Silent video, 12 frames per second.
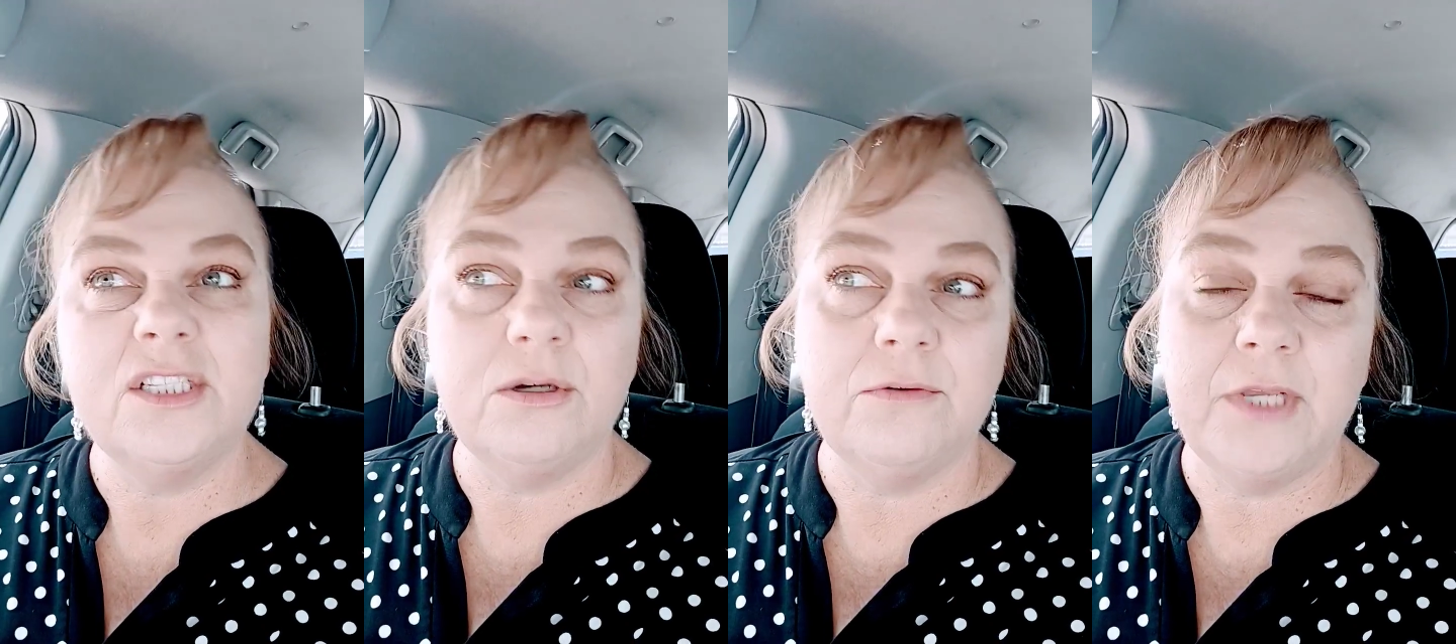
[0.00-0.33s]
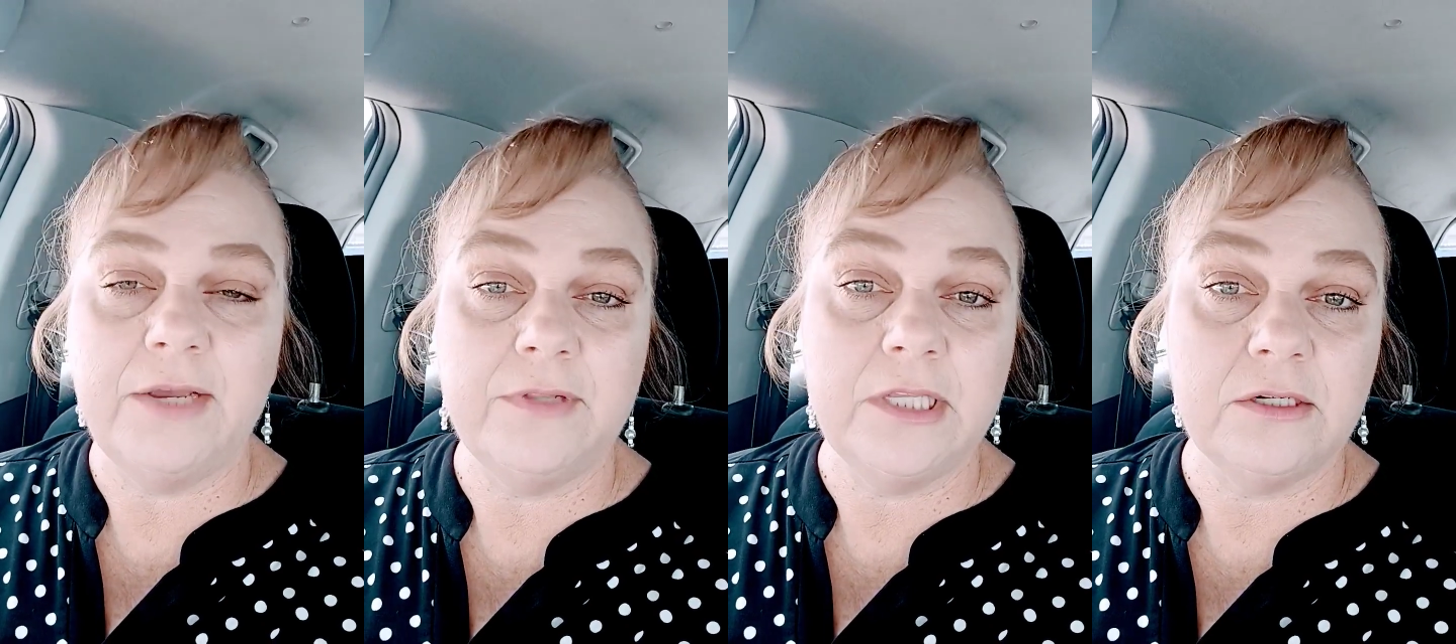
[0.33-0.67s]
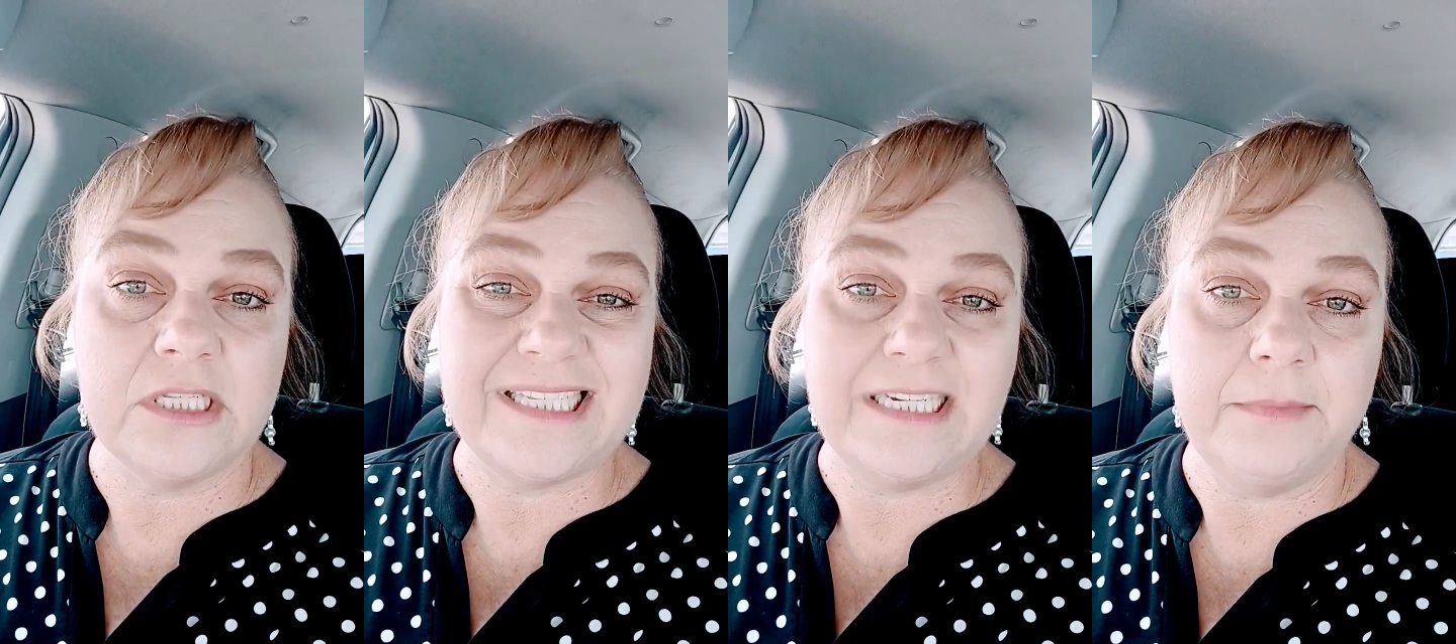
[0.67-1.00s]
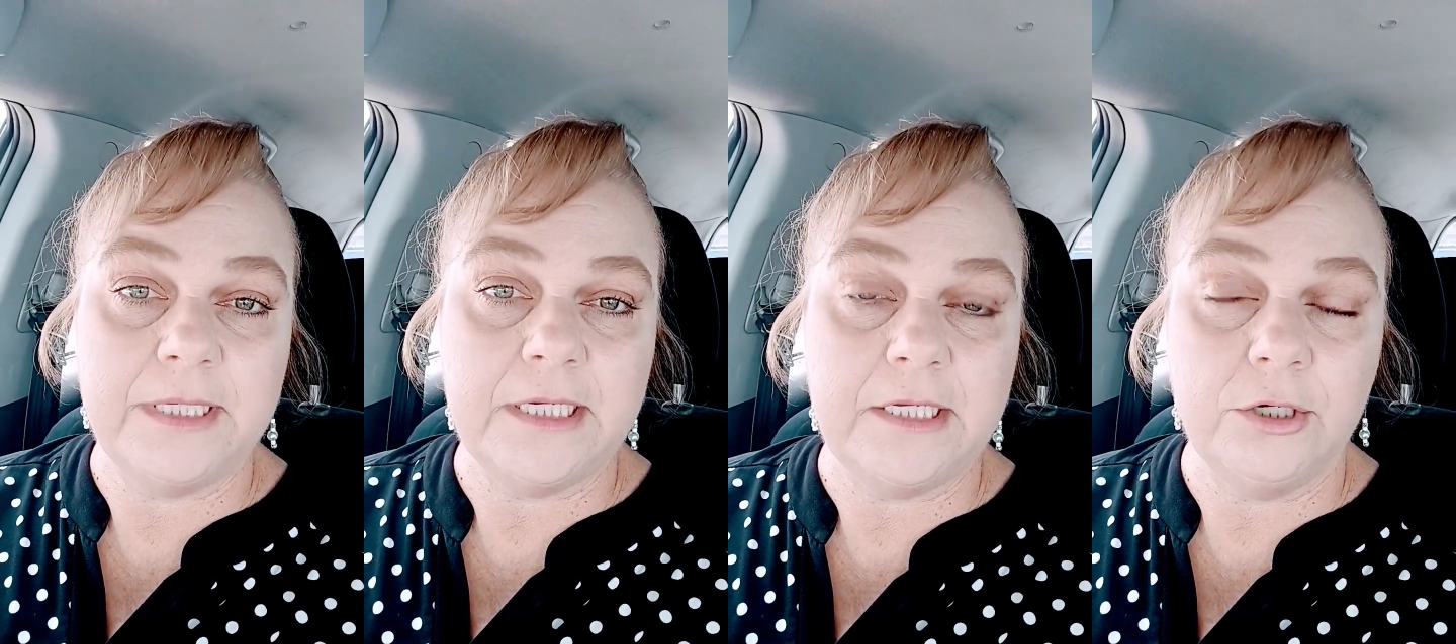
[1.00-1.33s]
So if you have a little
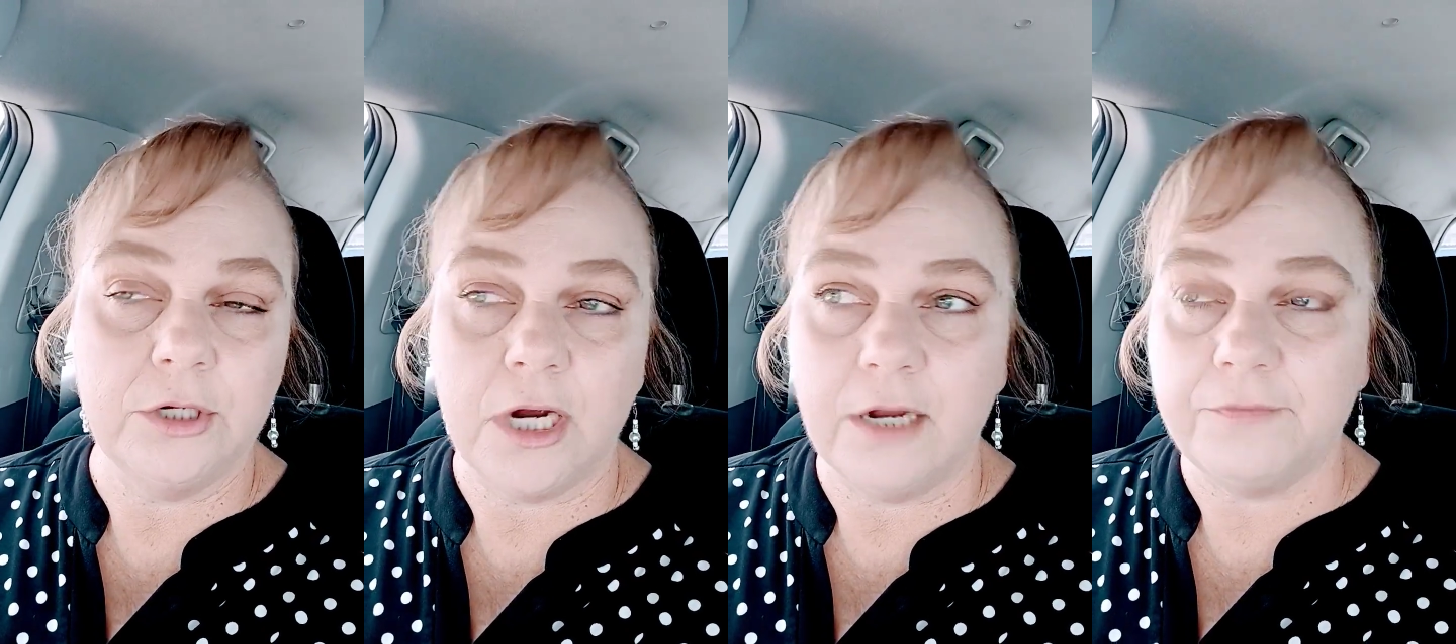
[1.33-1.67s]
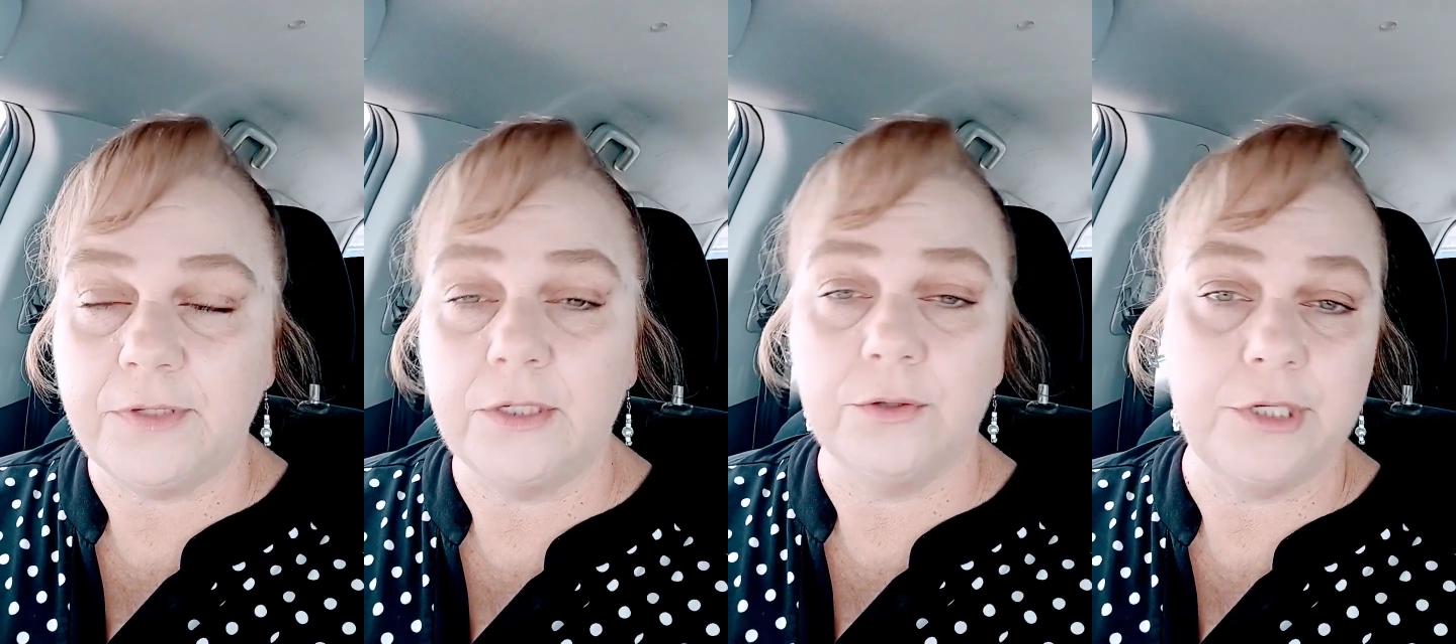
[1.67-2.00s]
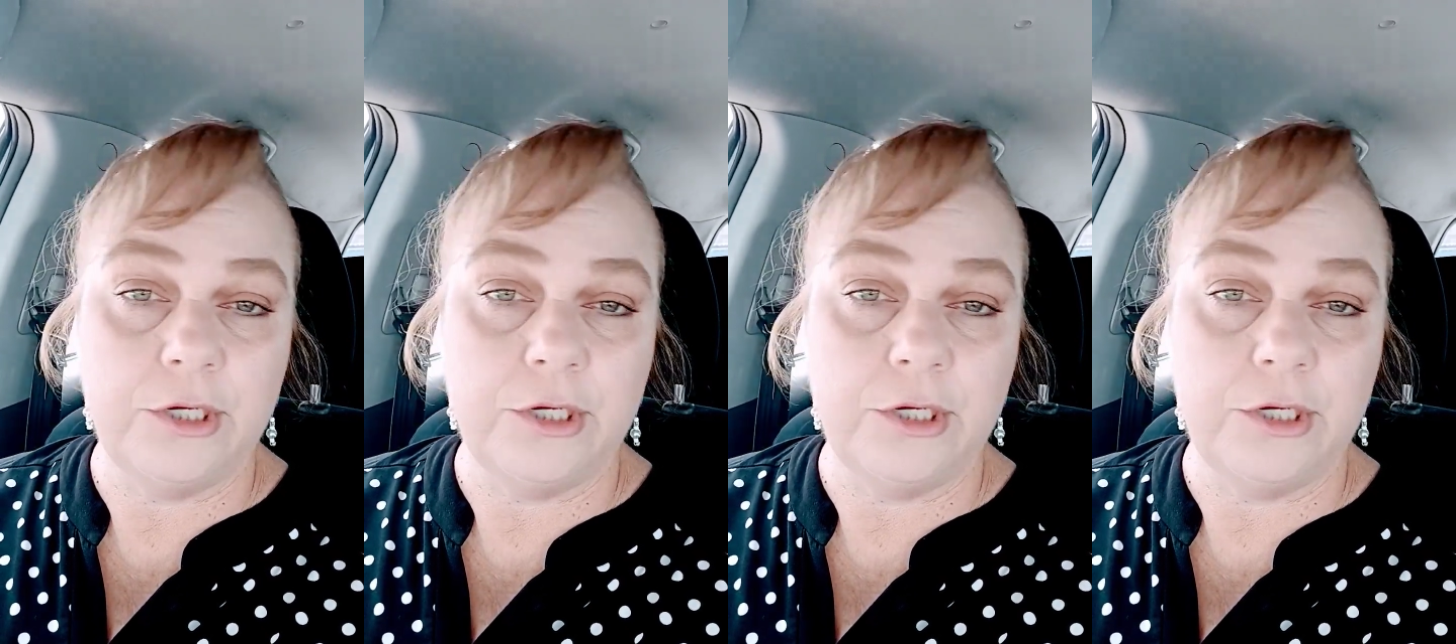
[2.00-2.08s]
cinnamon in your coffee